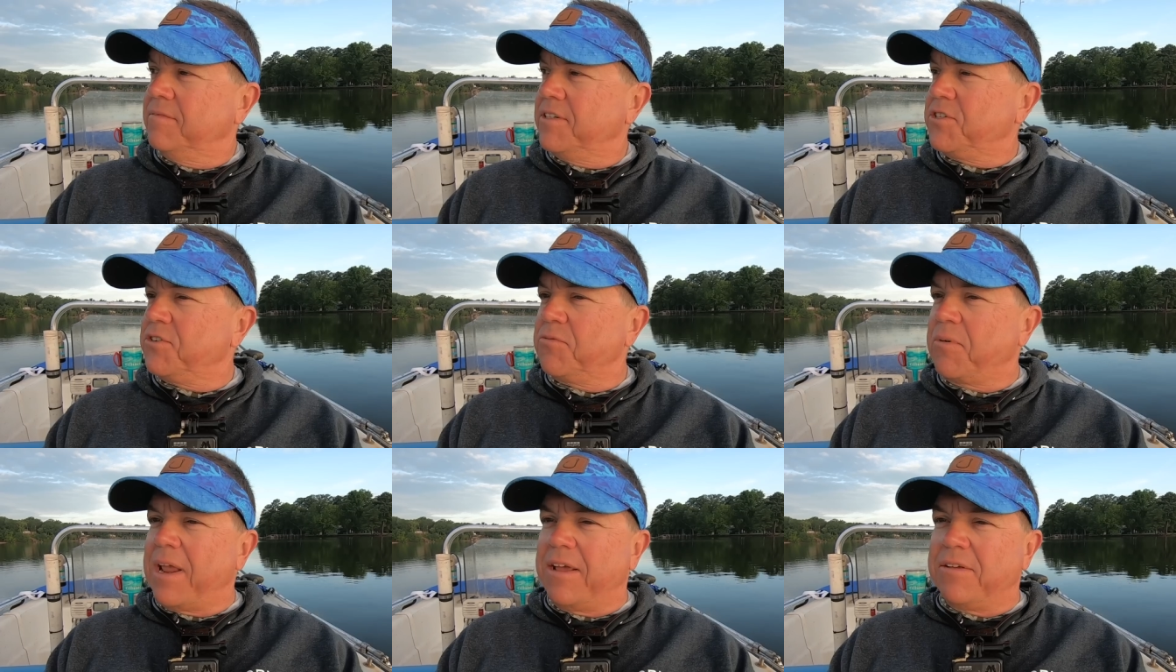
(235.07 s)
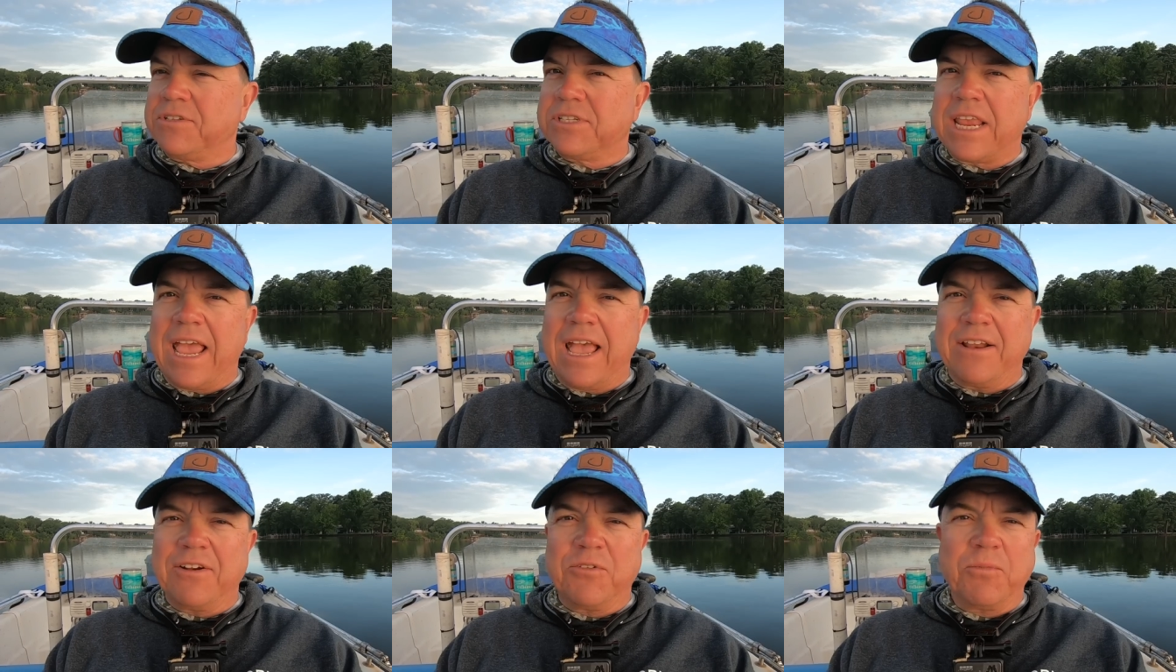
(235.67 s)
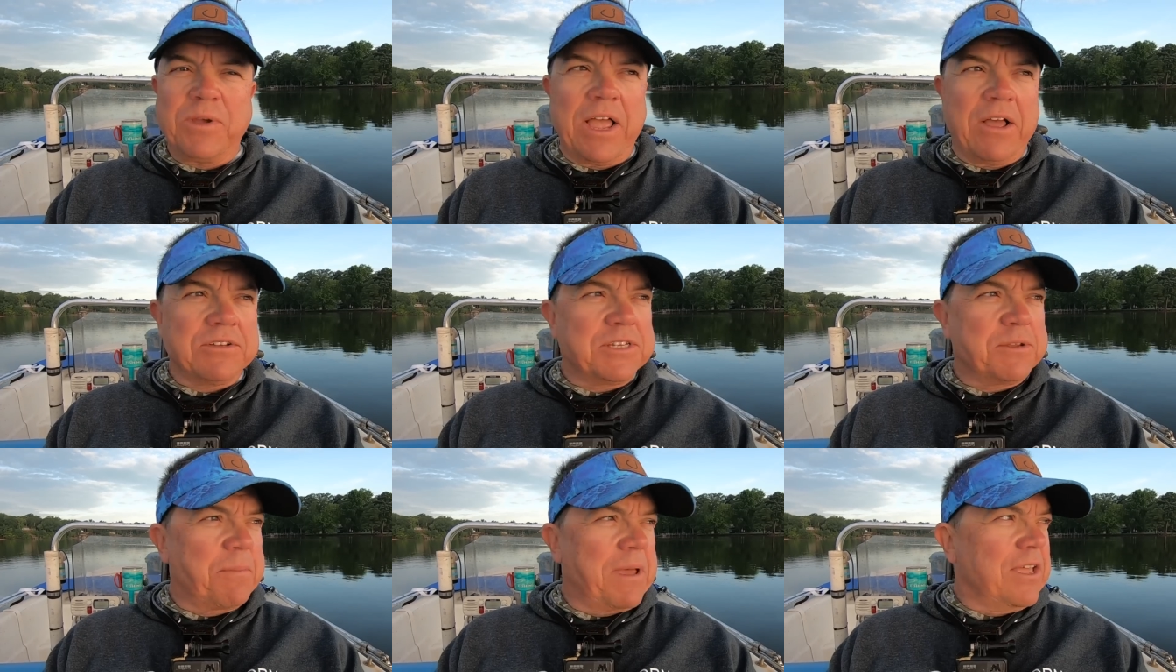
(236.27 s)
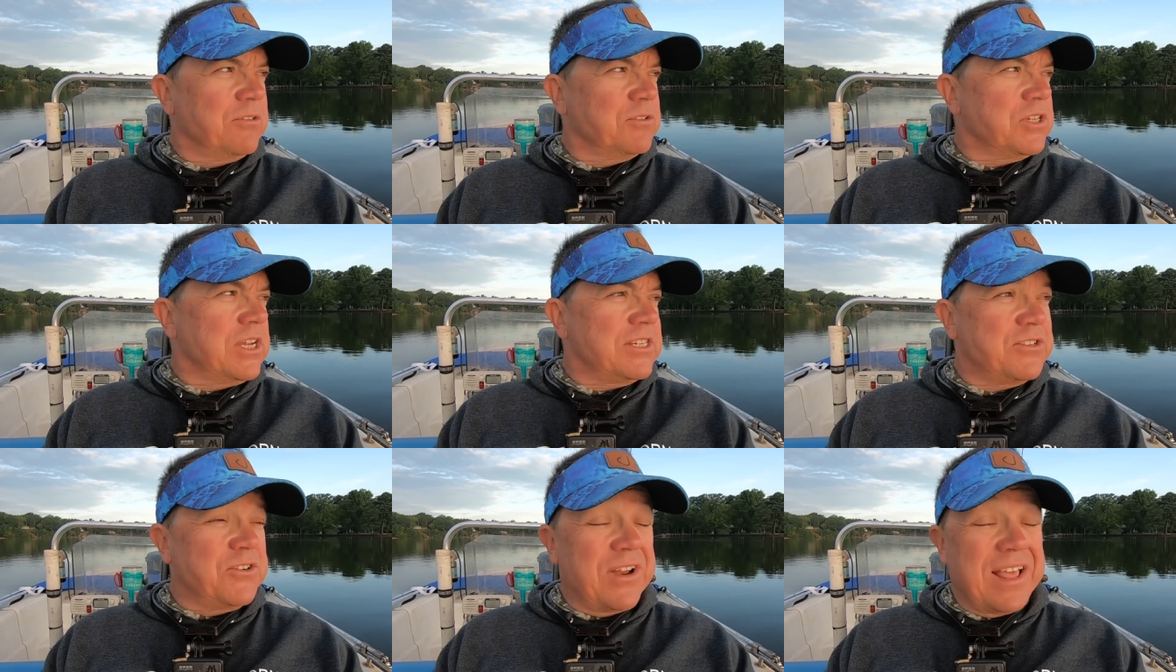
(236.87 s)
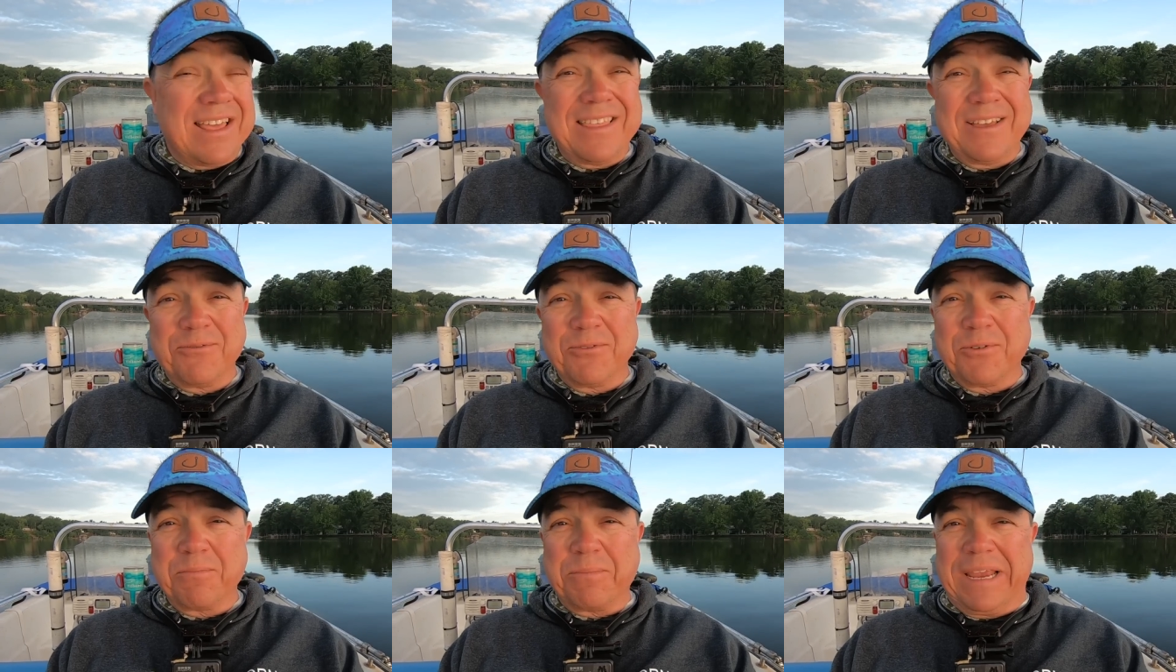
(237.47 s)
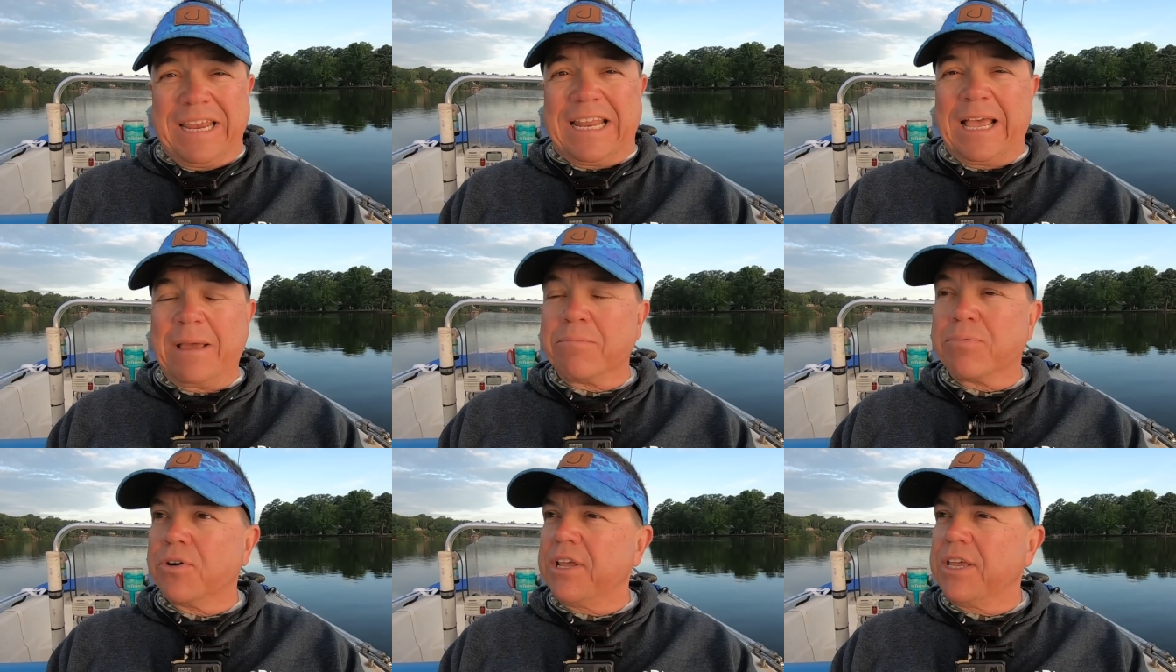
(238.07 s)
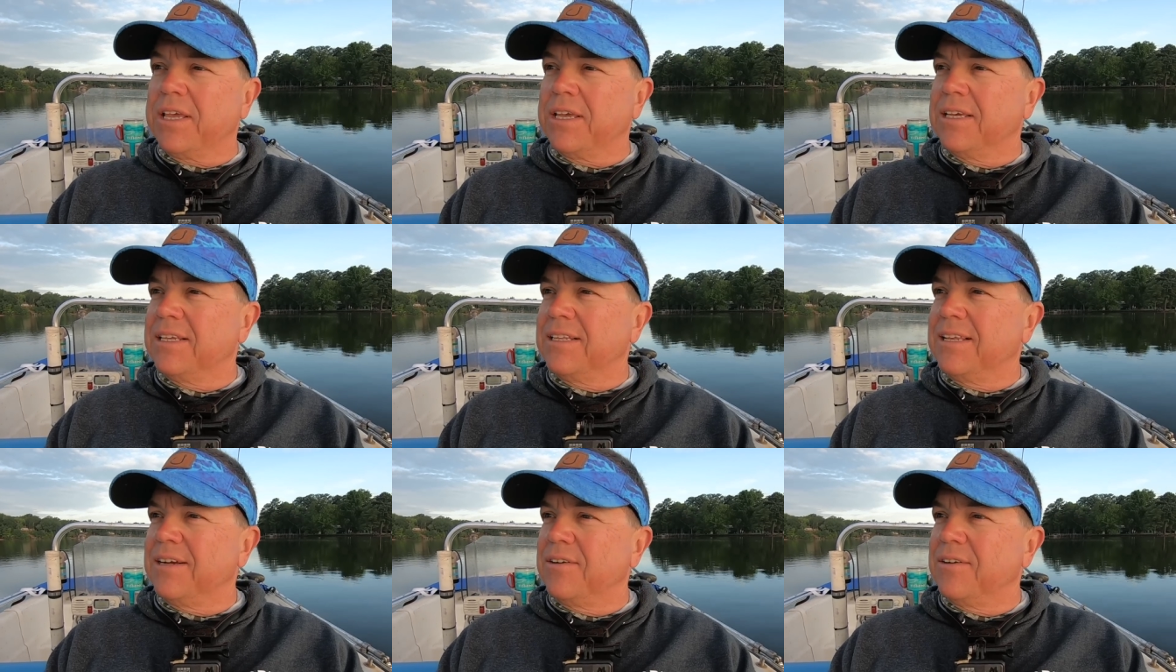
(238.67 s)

Fish around, scattered. We caught some males yesterday that were beat up pretty good.